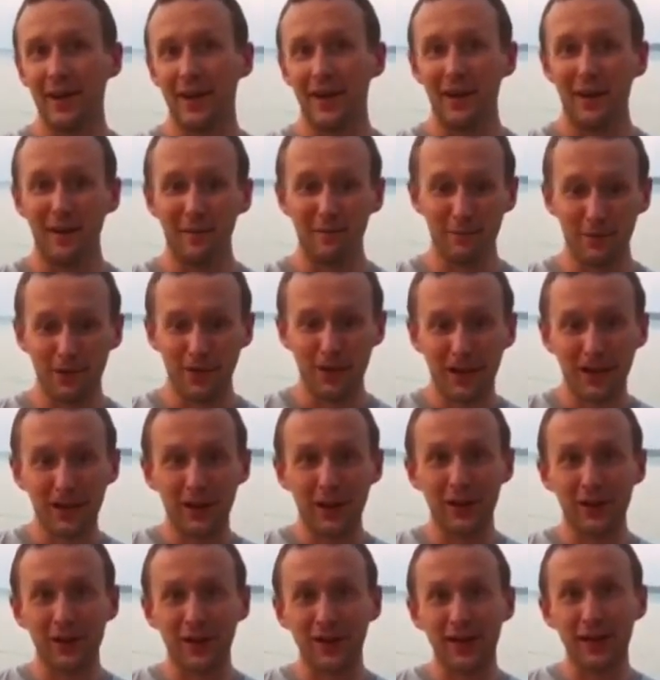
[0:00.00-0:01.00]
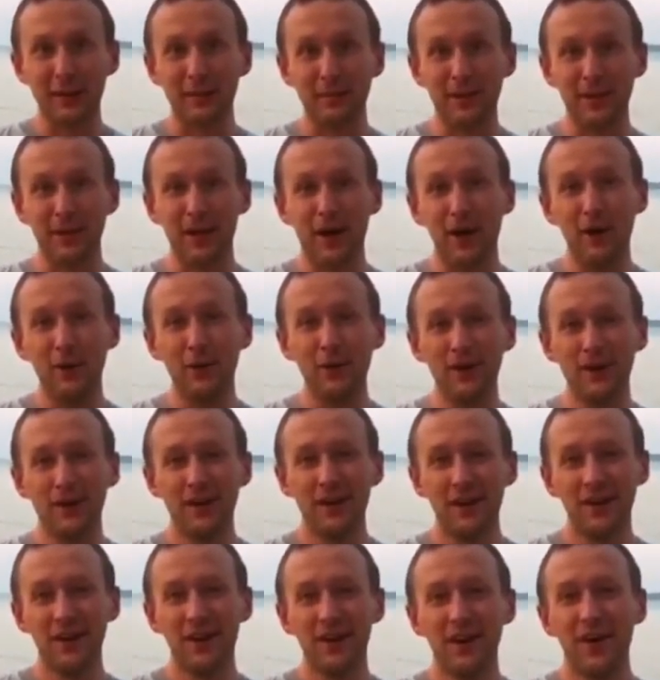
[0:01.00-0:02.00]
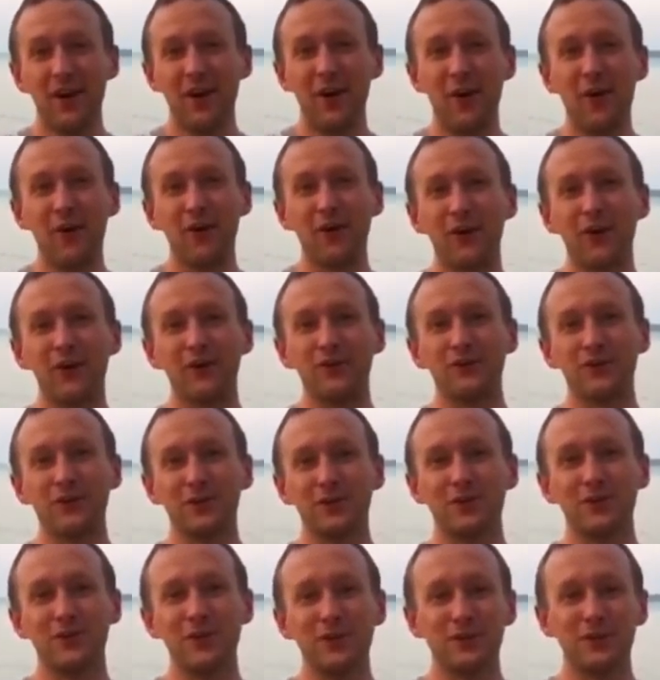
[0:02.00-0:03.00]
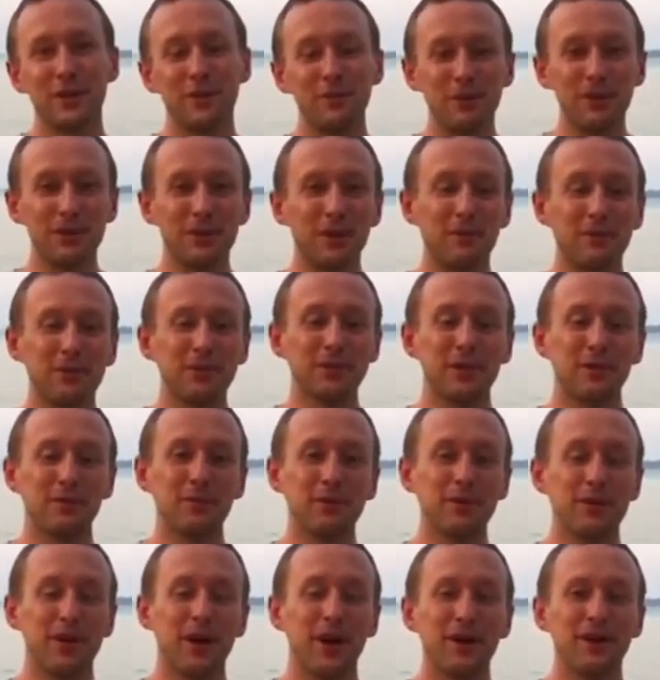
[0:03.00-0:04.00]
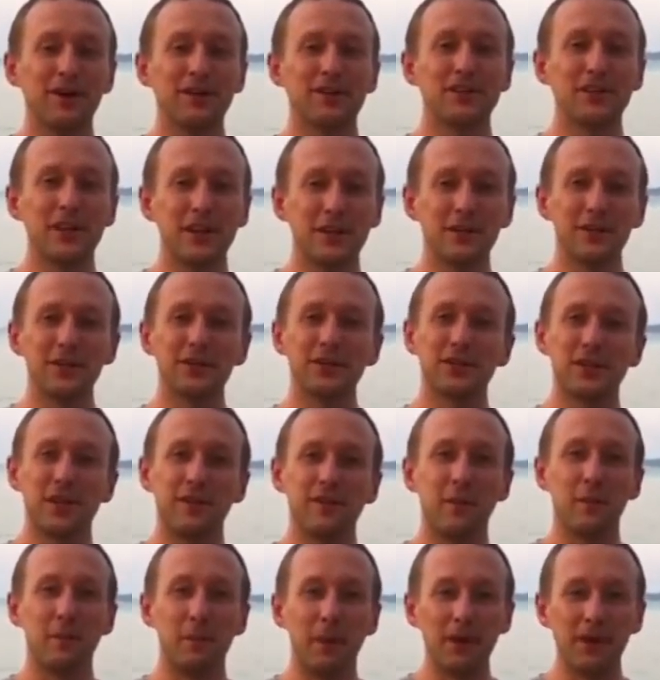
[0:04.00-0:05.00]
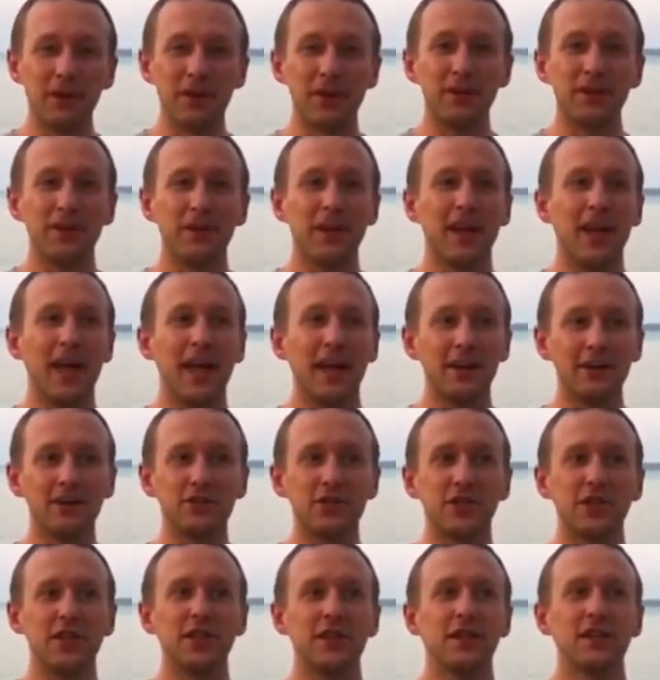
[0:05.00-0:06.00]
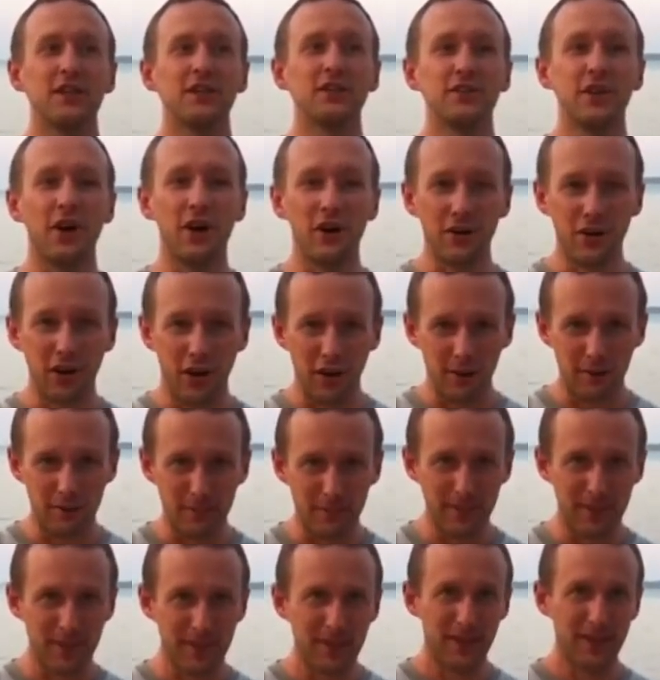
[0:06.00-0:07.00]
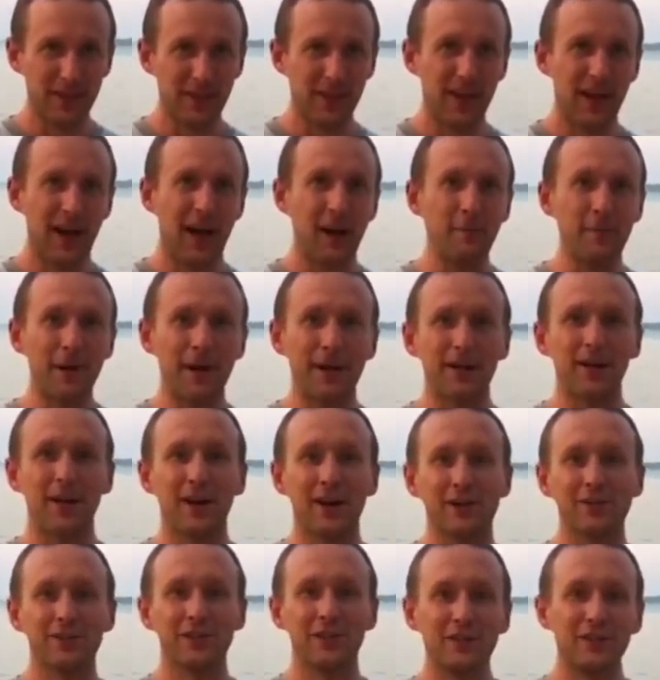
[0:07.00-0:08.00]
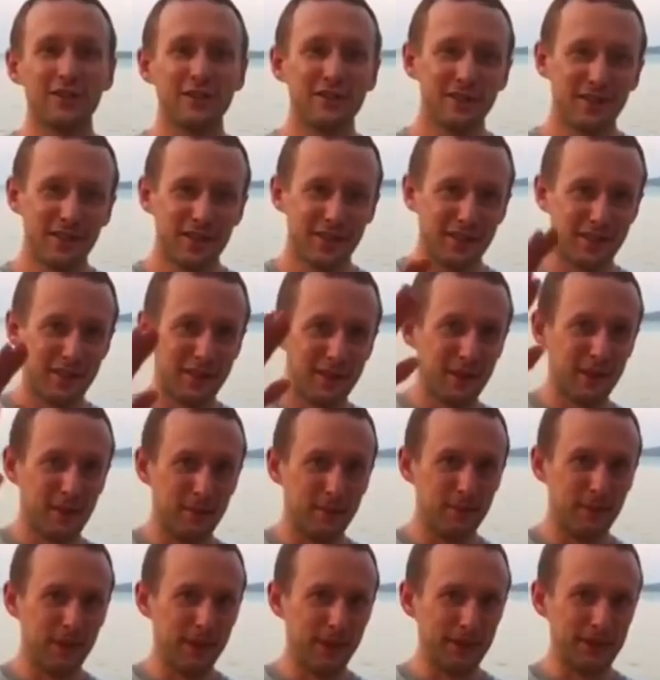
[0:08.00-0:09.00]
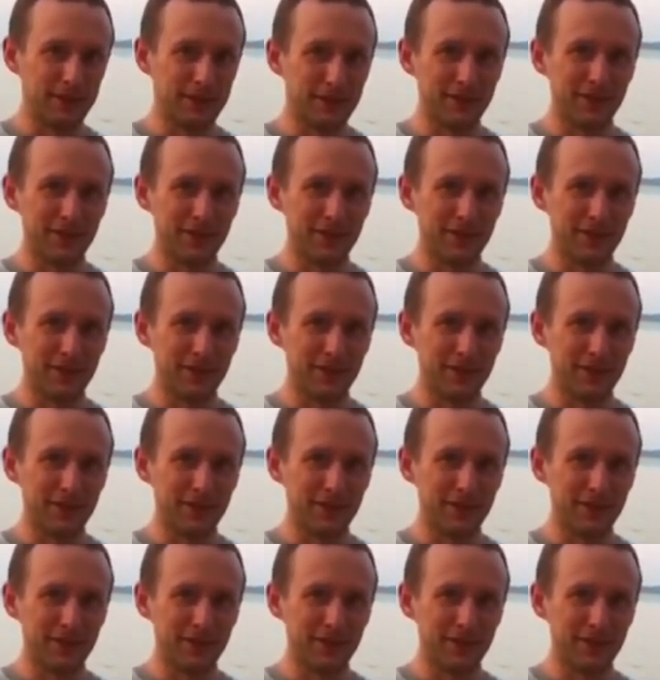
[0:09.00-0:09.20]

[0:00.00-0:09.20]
click on the link below or go to www.secretsofabundantenergy.com. I'm Matt Clarkson. Peace.